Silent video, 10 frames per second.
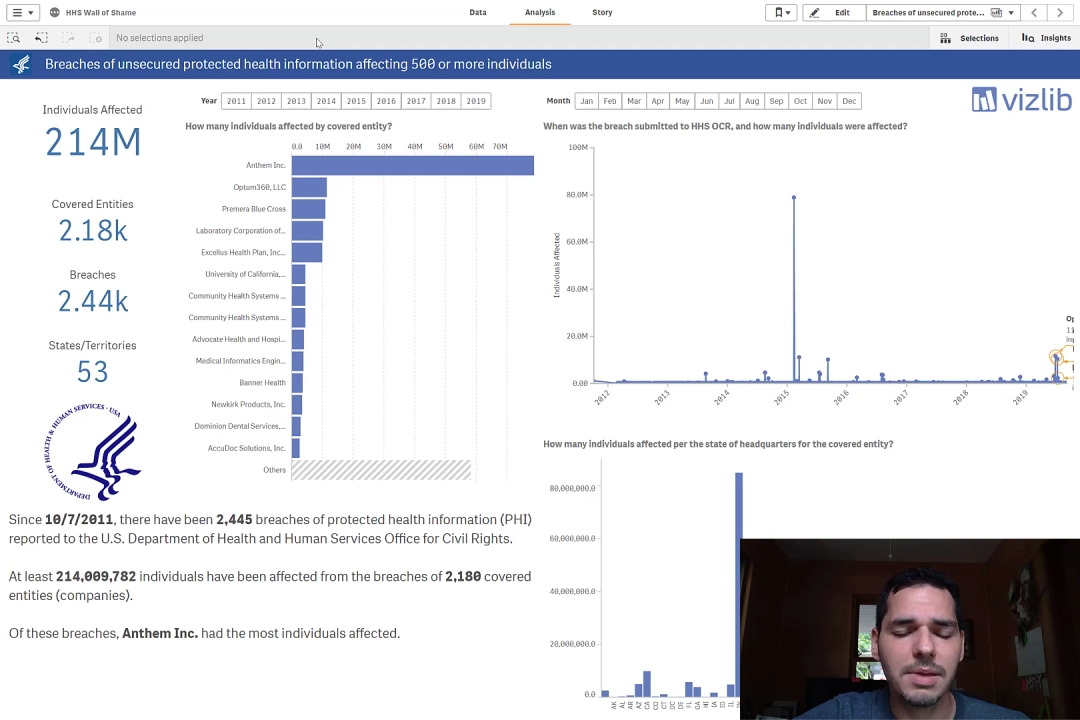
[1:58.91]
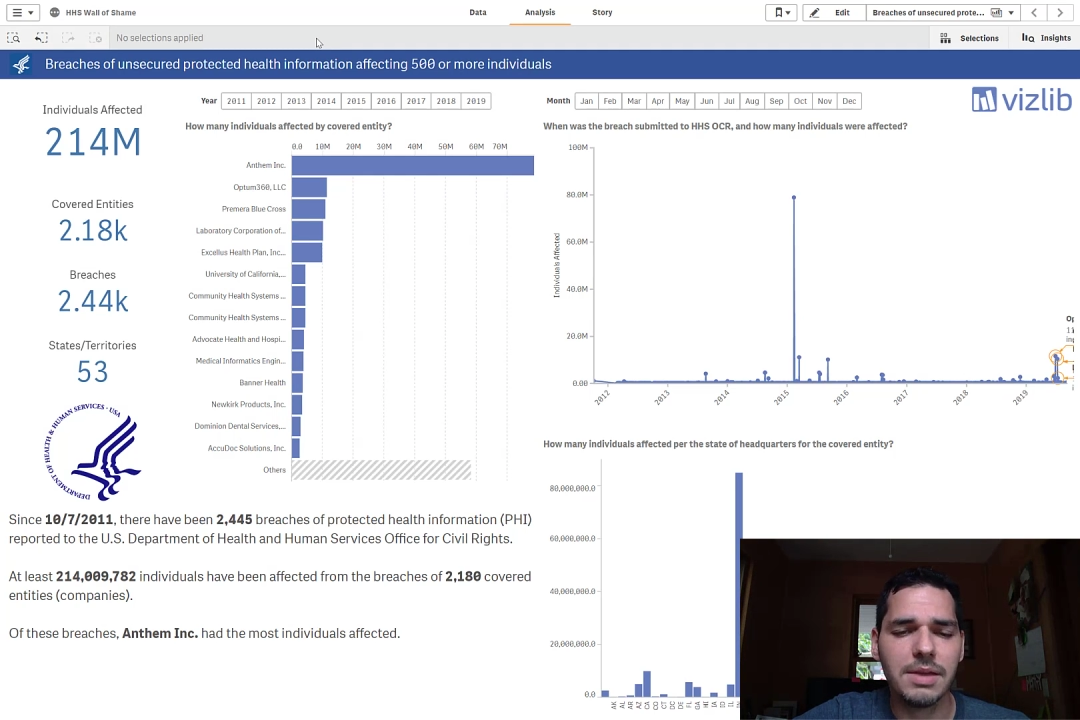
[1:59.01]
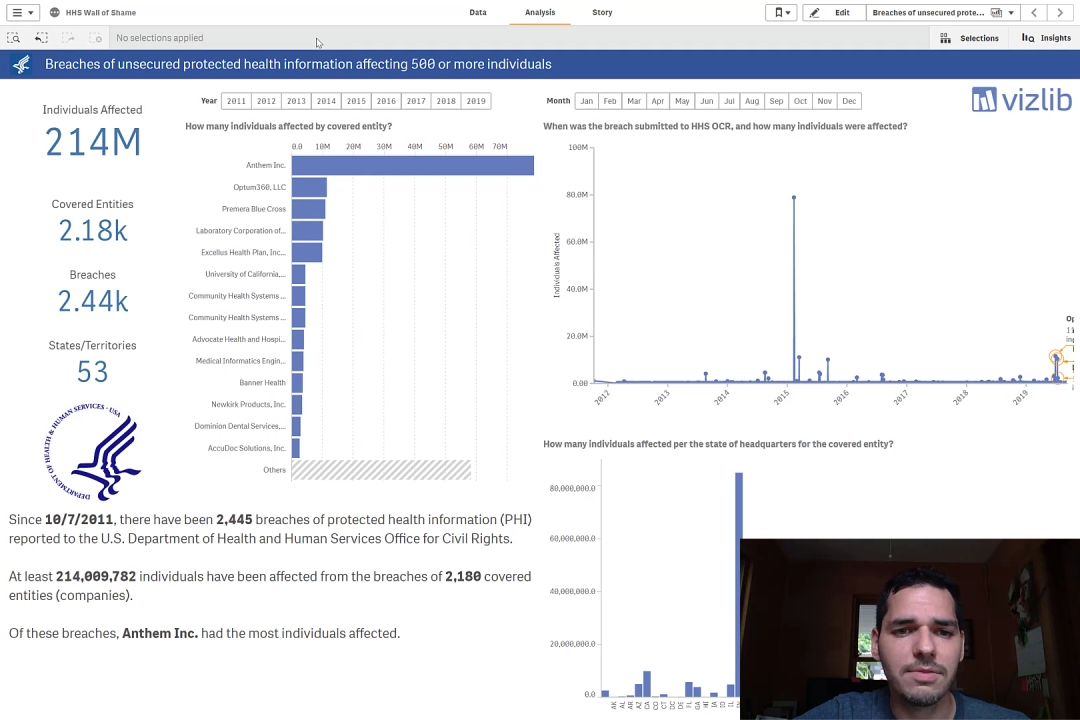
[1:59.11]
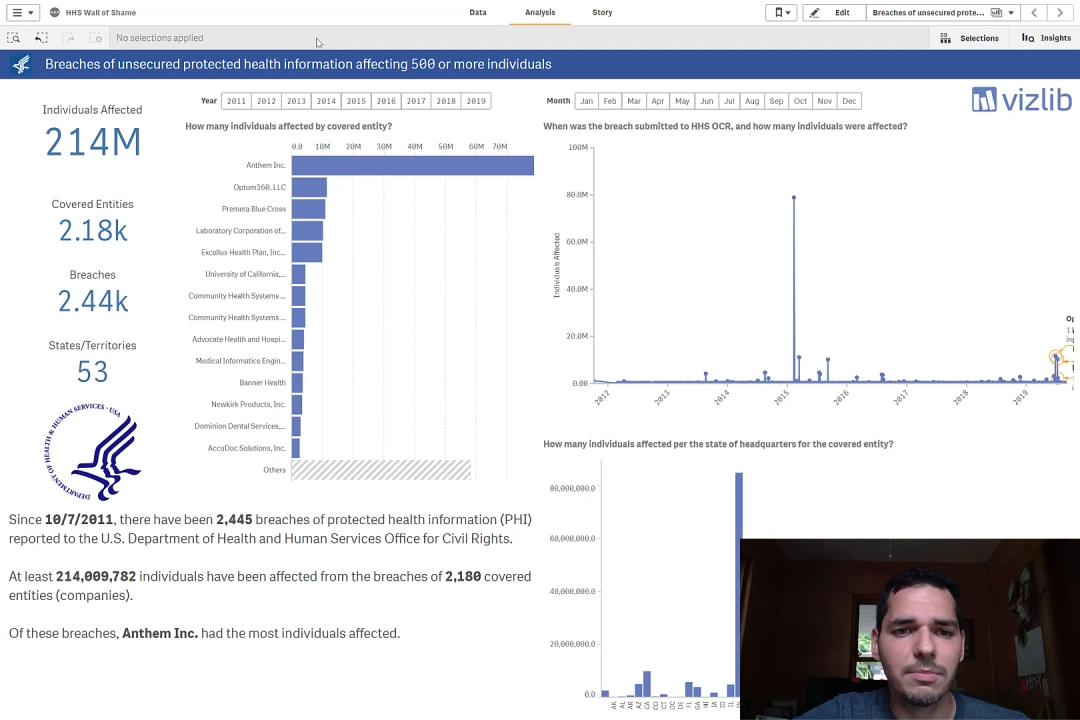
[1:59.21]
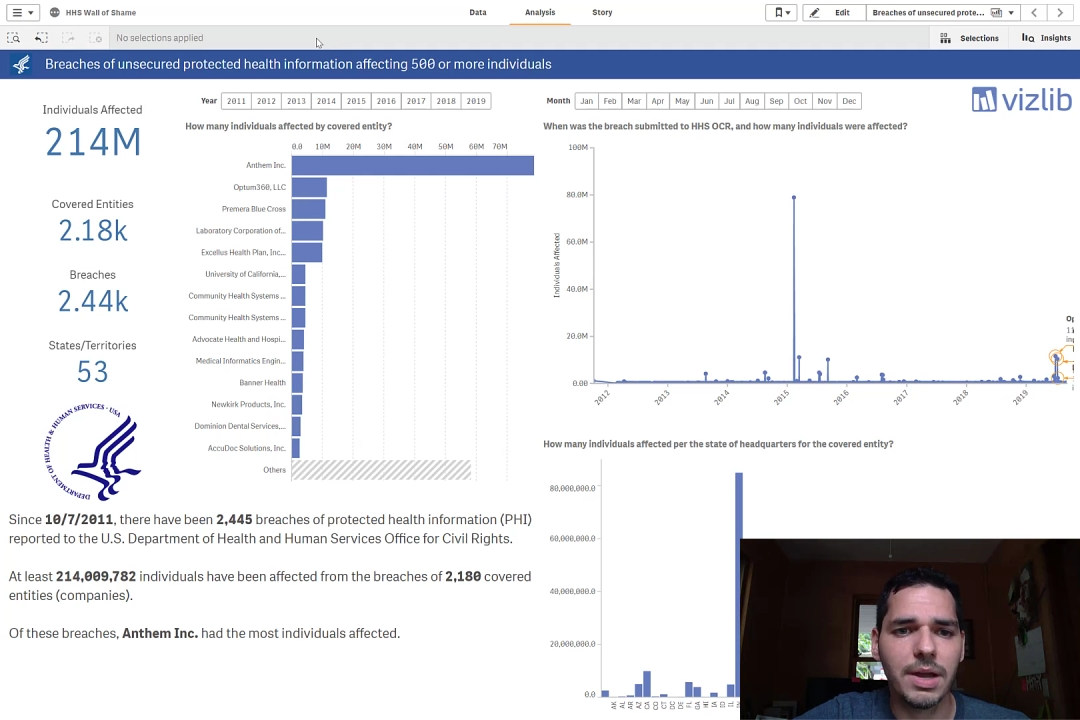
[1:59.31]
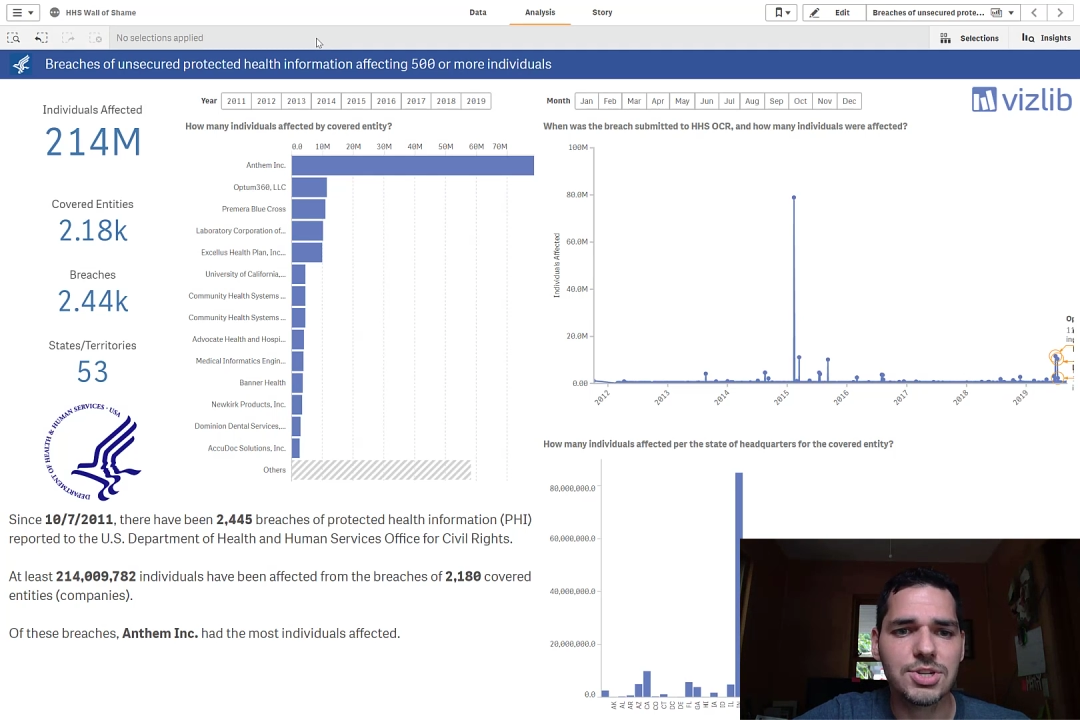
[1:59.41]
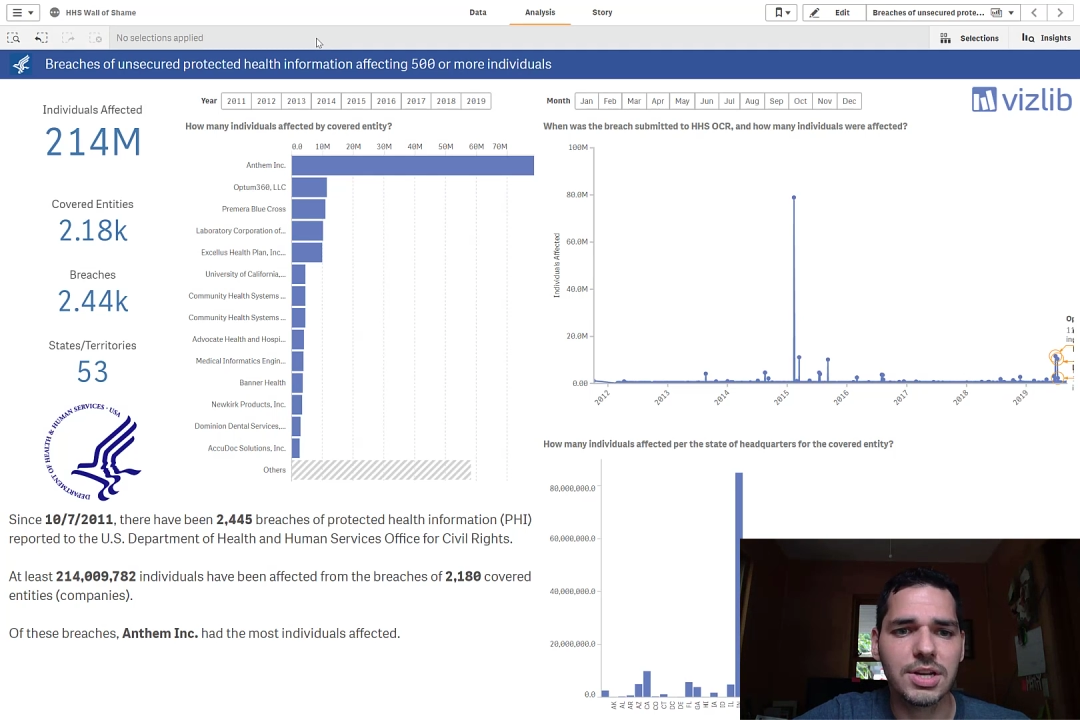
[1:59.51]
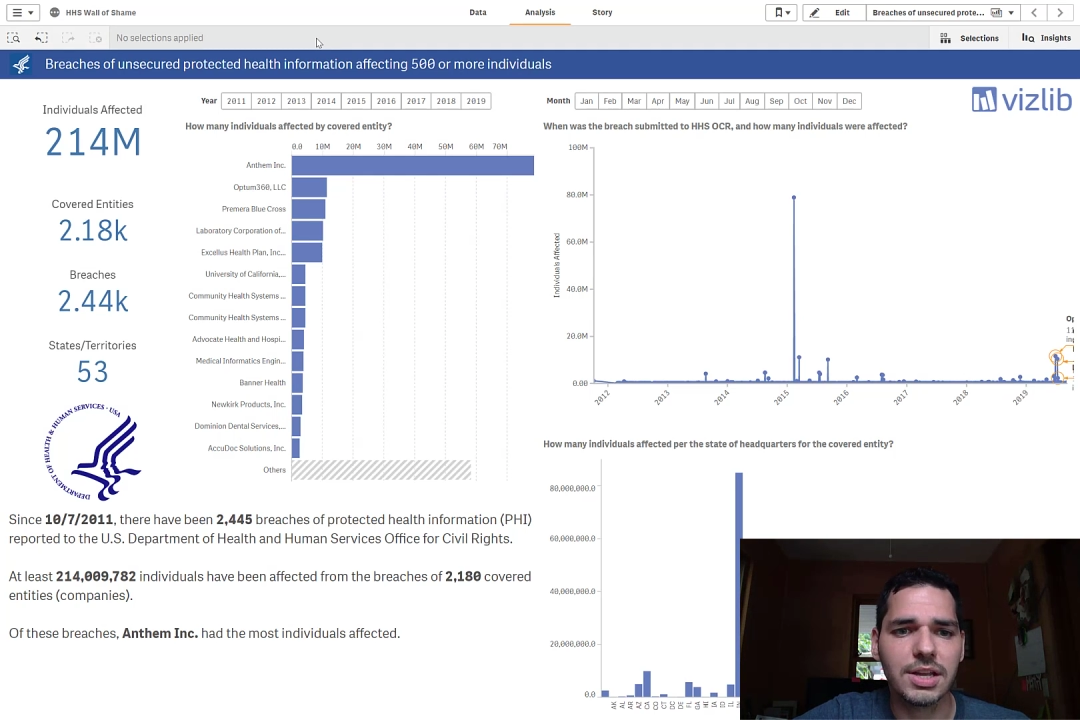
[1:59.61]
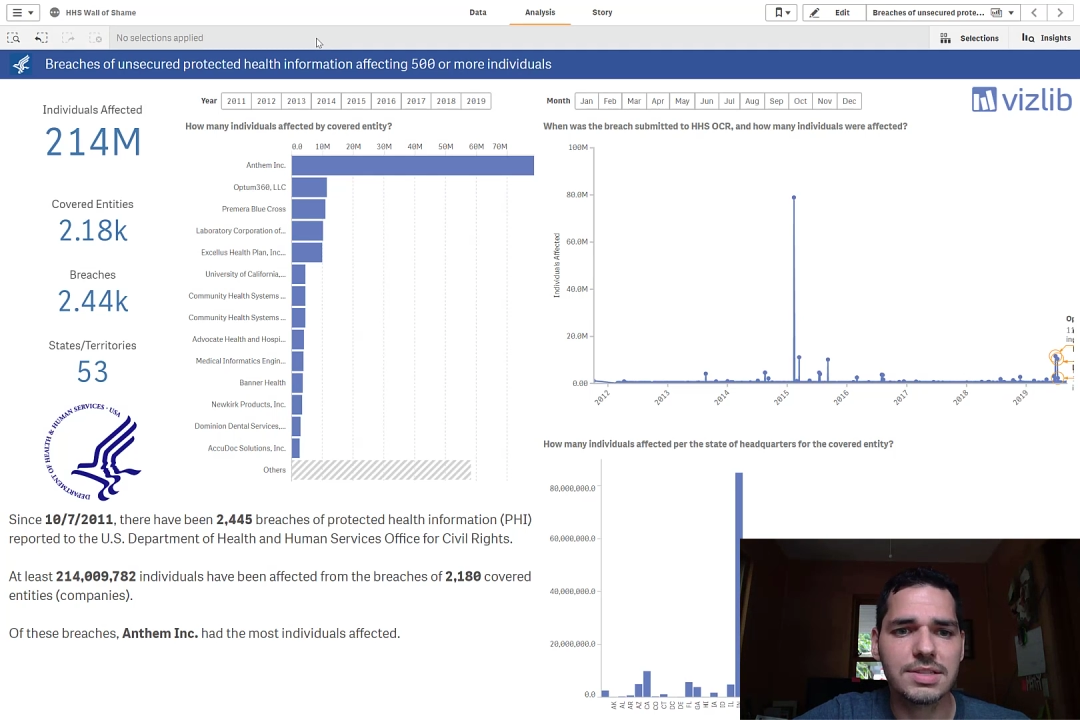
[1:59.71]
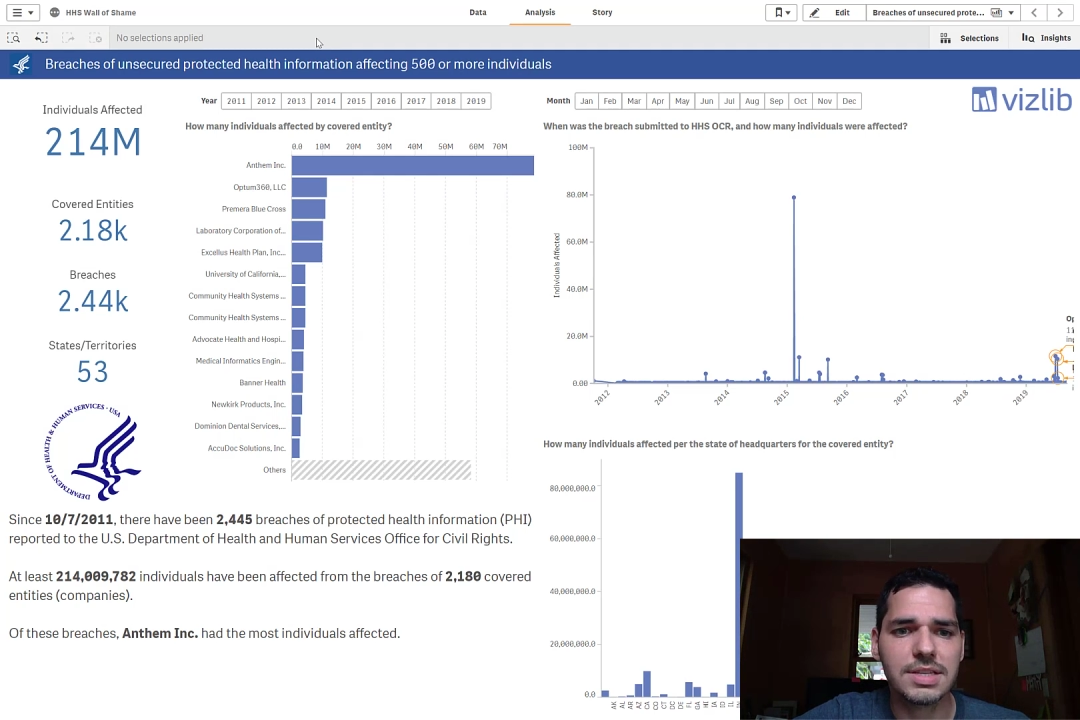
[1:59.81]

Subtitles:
of information gets